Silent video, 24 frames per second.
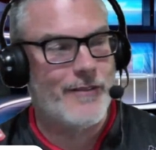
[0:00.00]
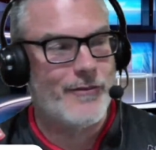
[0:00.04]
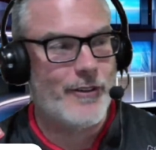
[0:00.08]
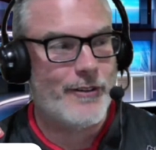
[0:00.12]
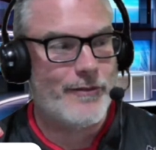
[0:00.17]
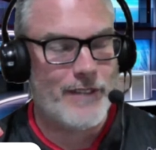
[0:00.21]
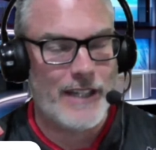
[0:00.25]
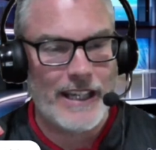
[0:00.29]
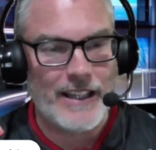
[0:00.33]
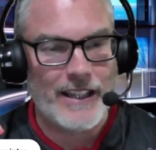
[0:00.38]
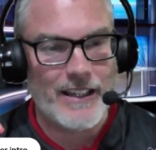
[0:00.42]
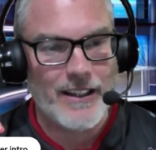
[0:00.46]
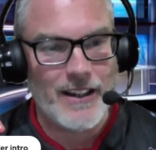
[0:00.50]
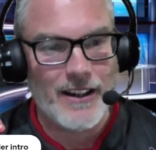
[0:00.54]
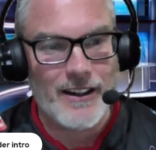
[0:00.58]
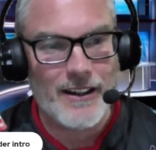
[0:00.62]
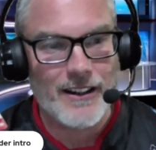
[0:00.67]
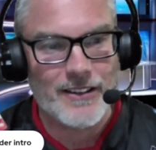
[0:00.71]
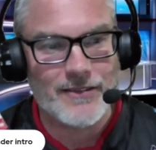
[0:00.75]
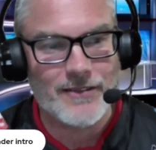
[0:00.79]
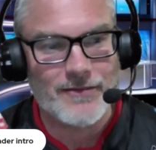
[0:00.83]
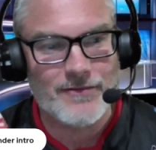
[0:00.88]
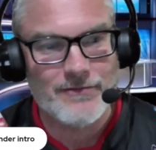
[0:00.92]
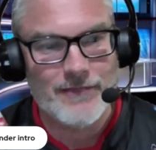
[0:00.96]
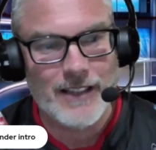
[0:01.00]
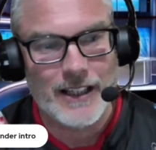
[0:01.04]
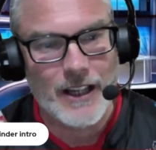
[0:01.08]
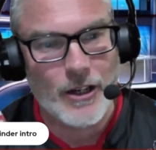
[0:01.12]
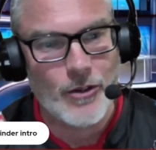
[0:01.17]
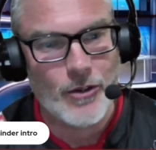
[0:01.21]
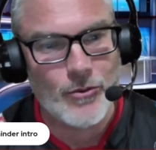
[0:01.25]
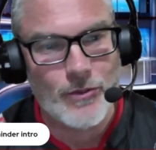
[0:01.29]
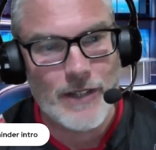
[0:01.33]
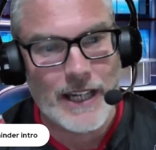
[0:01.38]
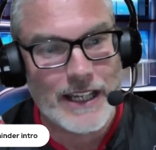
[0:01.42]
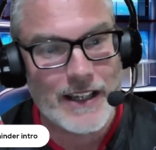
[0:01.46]
If Lingard, I
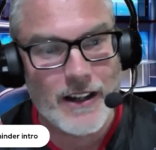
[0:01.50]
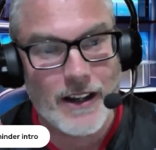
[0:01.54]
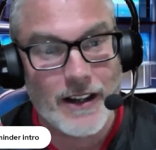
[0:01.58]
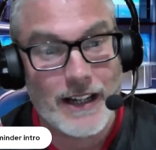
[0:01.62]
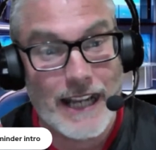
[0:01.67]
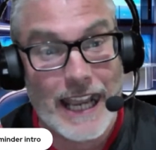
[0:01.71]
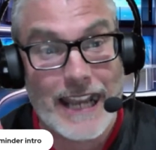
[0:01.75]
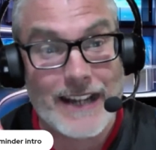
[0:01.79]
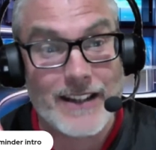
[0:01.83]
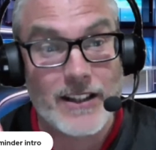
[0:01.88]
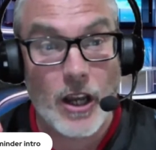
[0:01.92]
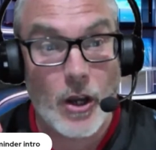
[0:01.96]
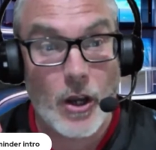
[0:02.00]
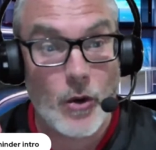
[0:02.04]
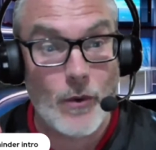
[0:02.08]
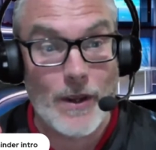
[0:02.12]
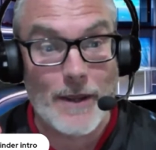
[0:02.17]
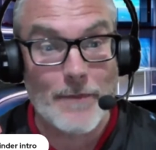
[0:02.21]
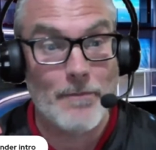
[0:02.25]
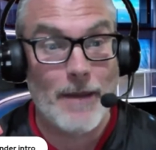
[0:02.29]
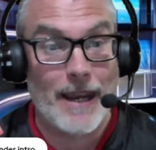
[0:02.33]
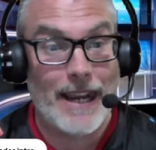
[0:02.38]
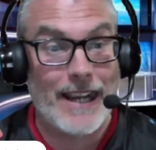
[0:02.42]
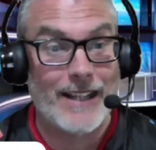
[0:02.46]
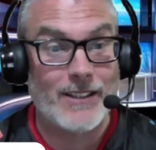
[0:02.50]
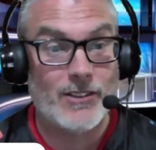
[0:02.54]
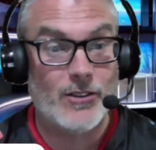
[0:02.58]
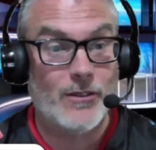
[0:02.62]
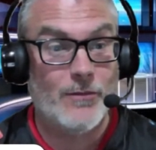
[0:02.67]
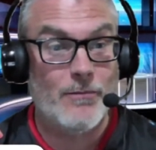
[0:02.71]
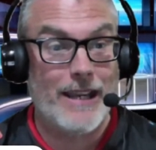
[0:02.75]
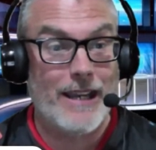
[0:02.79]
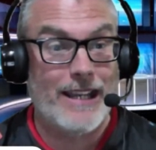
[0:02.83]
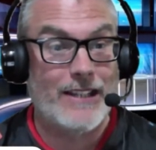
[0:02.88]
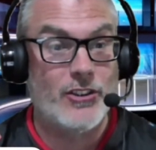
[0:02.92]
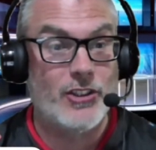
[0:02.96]
know Lingard had no impact on
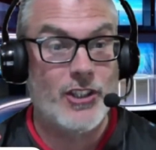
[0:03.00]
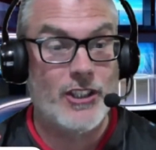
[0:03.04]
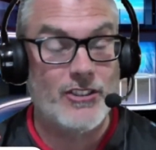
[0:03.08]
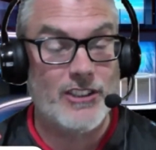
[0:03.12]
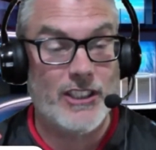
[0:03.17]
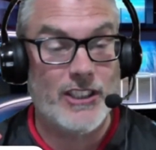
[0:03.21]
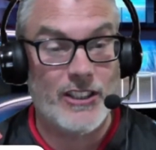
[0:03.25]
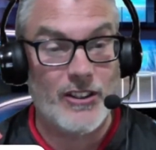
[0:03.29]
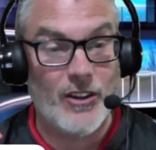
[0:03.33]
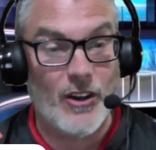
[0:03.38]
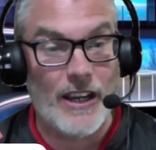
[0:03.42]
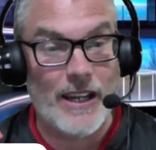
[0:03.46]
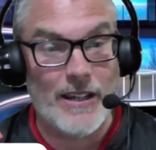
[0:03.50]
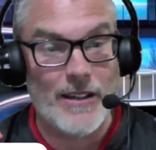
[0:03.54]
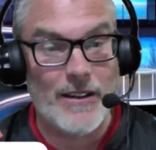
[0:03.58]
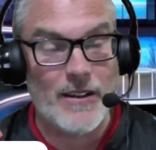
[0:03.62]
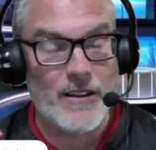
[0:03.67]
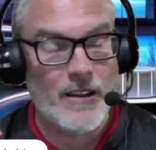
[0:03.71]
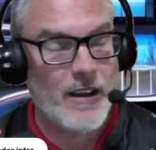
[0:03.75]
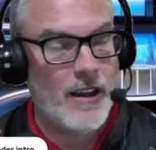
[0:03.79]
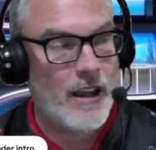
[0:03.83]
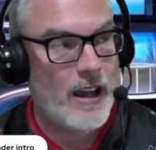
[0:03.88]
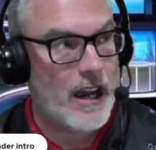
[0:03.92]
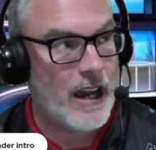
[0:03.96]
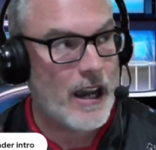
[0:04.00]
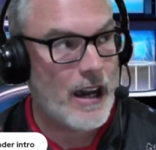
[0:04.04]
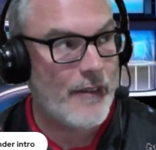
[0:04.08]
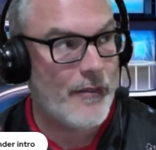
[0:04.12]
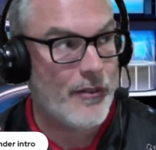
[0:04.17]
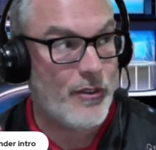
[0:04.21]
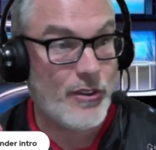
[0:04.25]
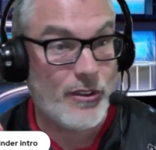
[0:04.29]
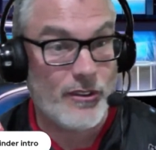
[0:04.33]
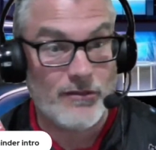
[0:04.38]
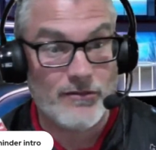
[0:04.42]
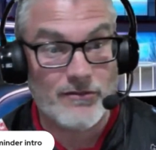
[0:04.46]
Manchester United other
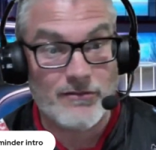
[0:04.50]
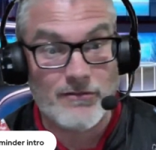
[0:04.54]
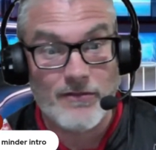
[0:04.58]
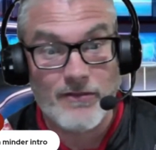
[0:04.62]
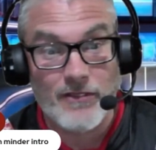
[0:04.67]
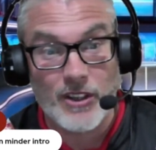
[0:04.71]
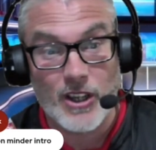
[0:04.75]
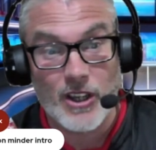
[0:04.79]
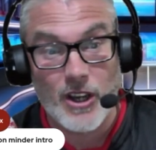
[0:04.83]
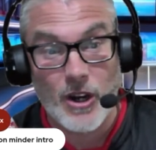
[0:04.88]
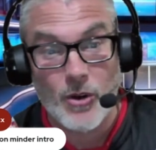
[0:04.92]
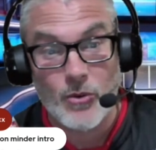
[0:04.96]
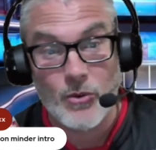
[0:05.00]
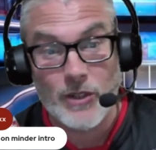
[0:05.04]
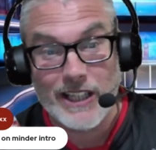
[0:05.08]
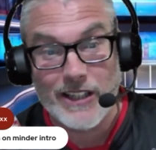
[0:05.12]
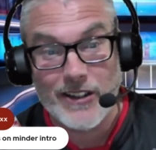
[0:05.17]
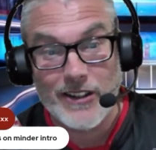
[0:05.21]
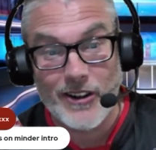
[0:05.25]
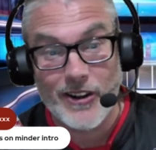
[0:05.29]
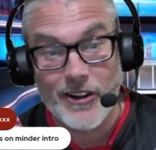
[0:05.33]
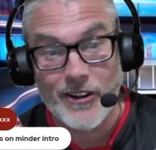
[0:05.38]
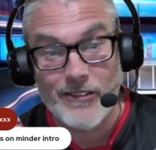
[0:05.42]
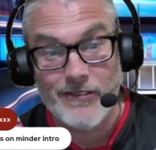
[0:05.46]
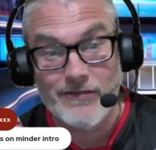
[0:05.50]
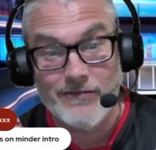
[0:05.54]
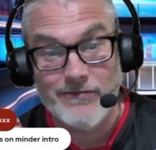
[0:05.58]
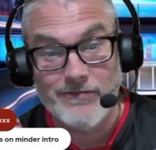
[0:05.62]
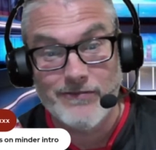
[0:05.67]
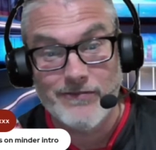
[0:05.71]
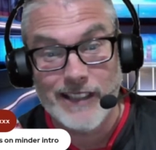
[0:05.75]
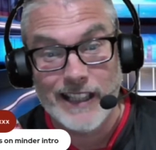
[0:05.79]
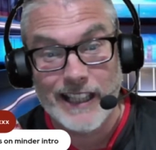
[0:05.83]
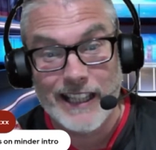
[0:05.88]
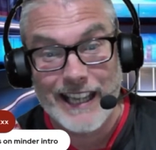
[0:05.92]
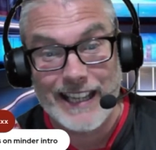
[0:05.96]
than the goal he got
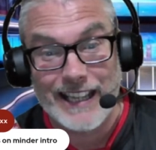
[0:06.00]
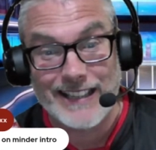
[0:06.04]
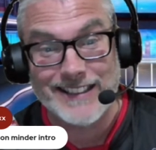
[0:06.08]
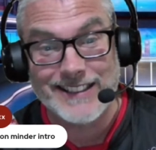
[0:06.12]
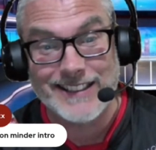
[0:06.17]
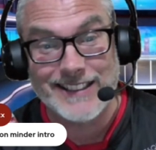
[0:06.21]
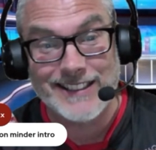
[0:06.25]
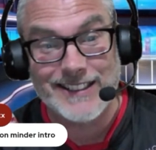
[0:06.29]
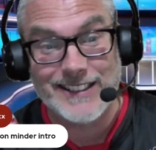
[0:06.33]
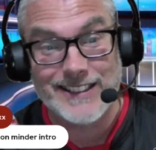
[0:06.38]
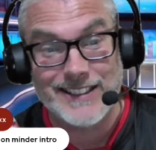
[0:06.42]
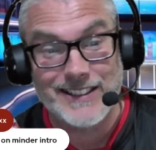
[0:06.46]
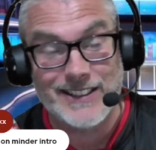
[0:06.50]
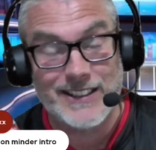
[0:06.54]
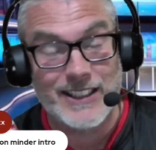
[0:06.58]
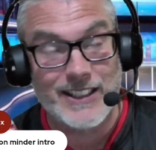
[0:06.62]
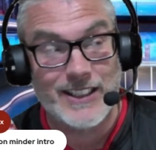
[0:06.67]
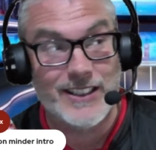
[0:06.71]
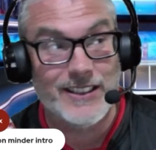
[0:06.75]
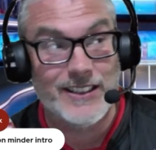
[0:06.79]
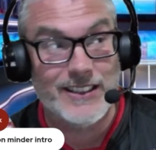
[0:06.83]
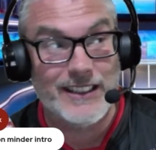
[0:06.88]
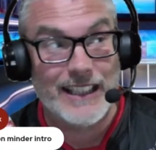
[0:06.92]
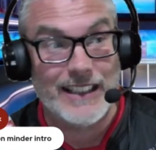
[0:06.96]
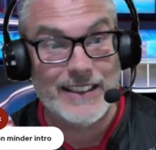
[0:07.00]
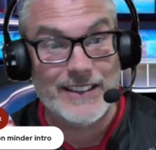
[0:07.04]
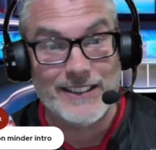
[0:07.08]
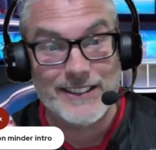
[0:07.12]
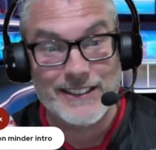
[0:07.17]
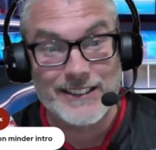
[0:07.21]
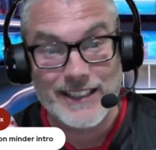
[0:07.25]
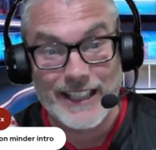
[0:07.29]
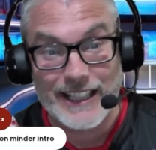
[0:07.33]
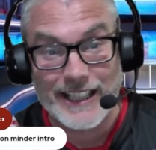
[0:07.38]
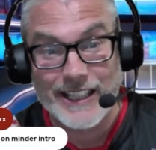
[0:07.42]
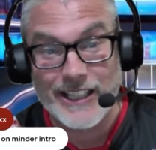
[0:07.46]
against us at London
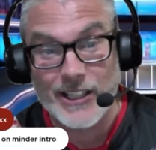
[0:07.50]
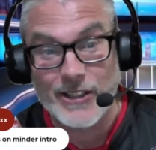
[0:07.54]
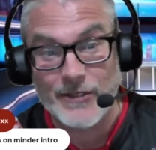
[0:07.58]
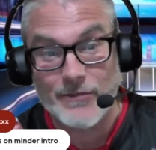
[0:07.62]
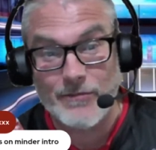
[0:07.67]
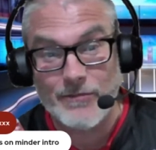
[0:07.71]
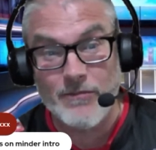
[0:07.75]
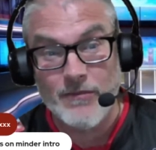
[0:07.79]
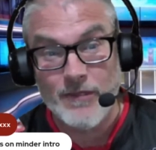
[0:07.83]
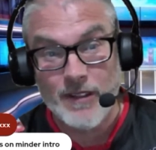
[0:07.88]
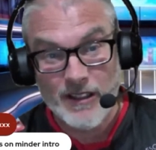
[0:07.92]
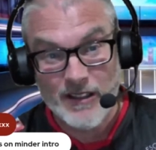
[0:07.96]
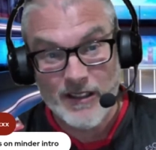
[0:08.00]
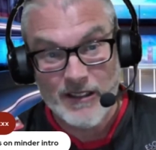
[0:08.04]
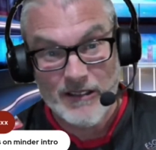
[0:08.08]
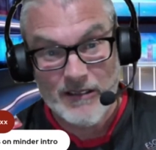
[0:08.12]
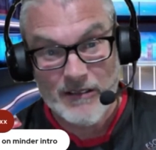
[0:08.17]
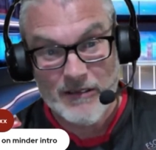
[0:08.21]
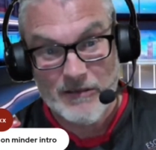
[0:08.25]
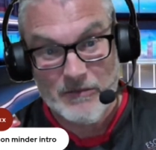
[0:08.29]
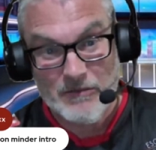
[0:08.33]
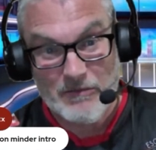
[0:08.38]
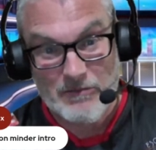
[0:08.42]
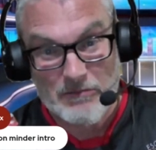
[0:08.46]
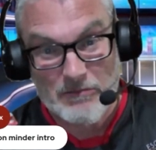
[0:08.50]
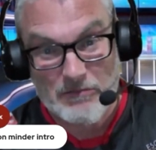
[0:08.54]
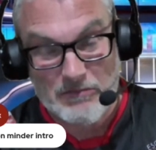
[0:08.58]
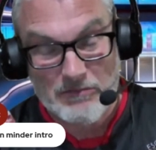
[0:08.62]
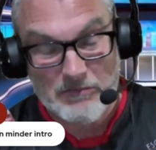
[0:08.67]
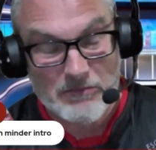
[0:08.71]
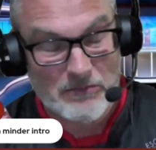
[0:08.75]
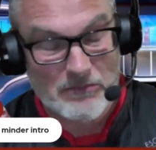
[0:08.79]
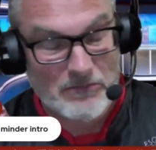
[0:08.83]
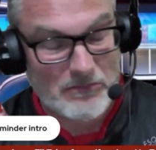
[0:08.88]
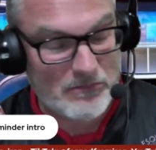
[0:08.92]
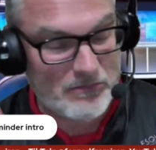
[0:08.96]
Stadium
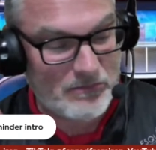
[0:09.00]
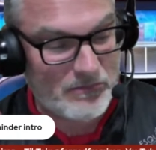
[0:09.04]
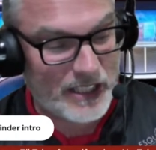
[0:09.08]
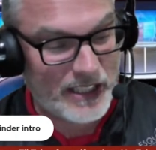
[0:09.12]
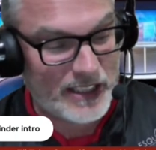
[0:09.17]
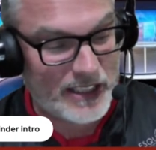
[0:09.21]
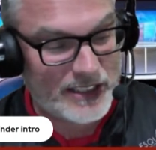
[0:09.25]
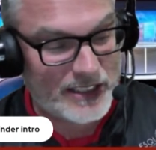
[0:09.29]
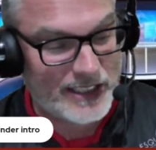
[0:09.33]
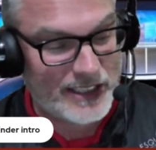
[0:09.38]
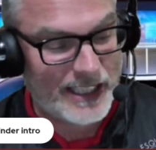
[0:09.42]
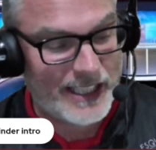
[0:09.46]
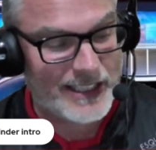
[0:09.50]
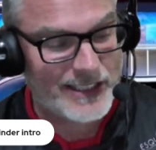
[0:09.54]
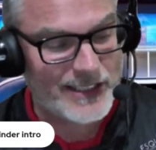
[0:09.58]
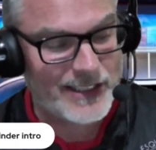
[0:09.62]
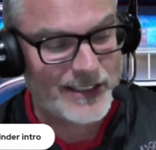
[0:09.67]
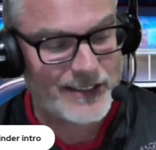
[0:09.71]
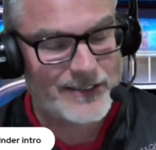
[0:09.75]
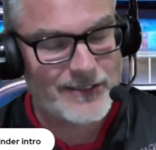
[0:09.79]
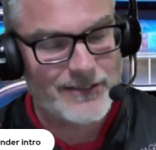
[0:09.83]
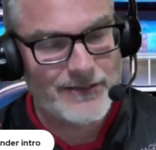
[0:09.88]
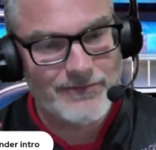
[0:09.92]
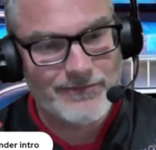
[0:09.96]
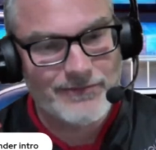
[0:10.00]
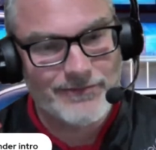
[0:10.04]
this season.